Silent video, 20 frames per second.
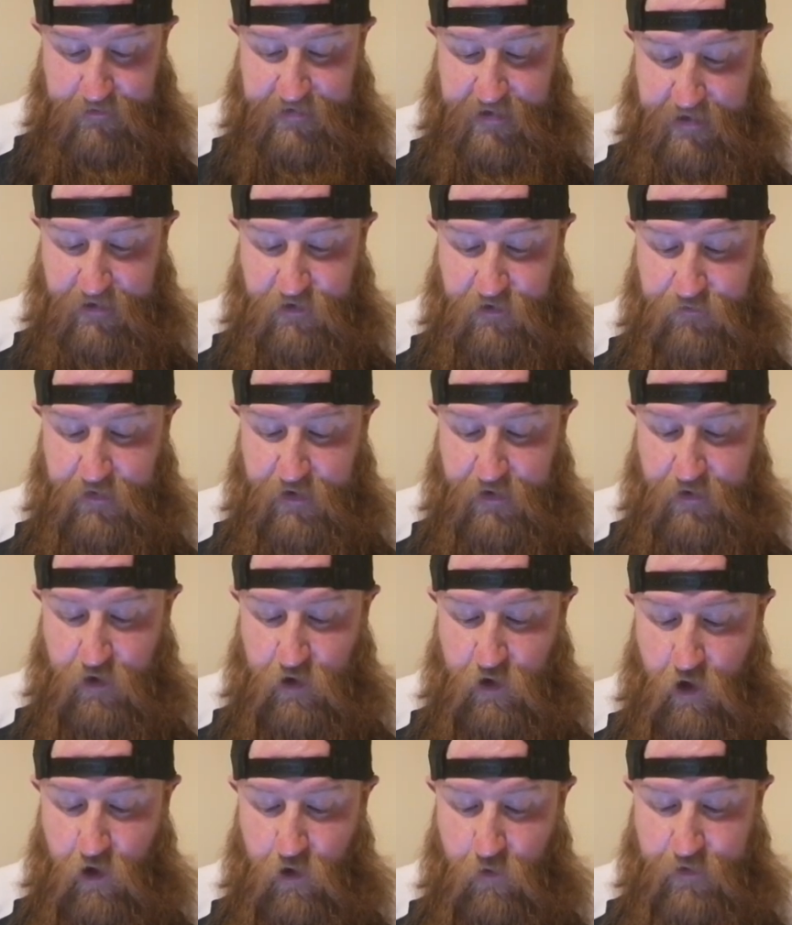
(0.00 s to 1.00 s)
A sex
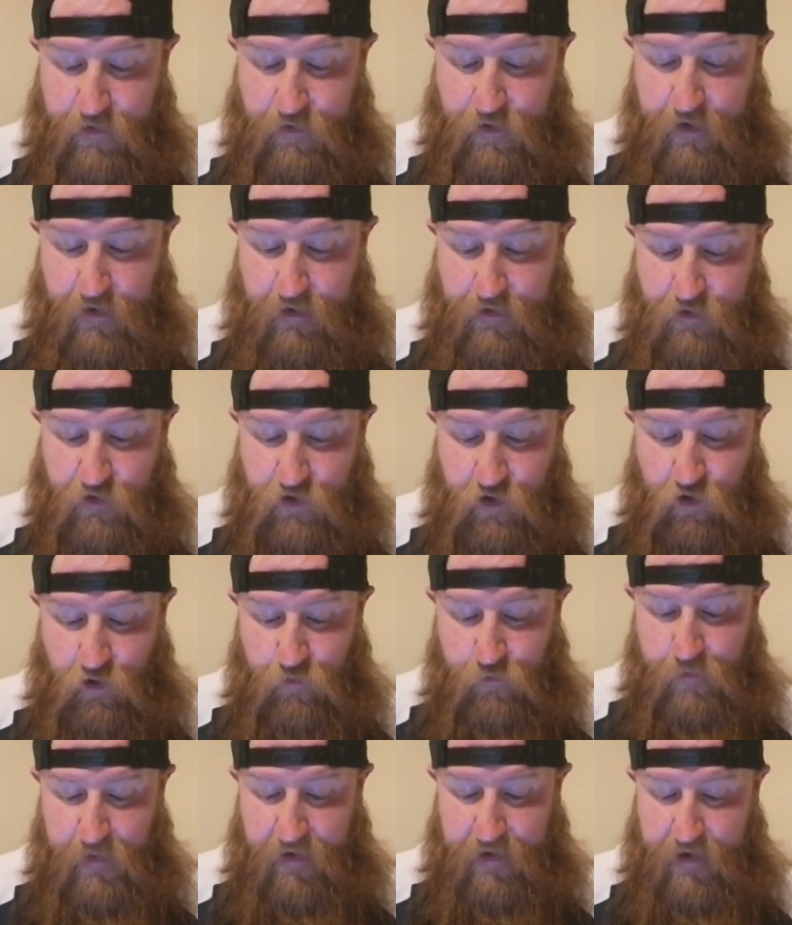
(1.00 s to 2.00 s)
offender caught with nearly
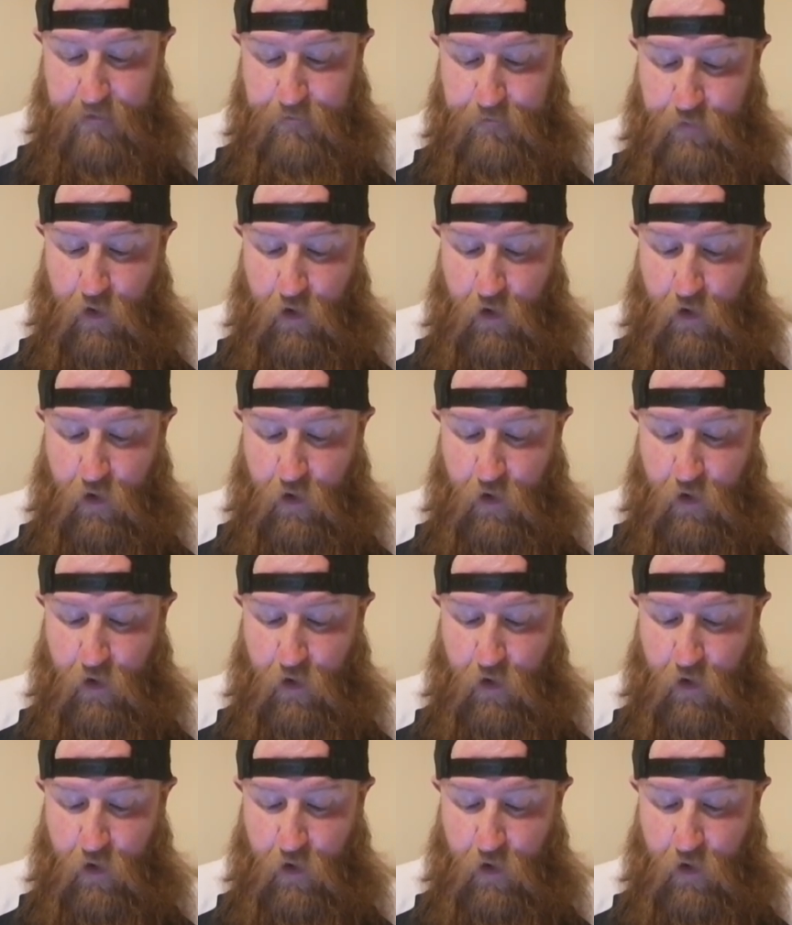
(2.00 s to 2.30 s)
2 million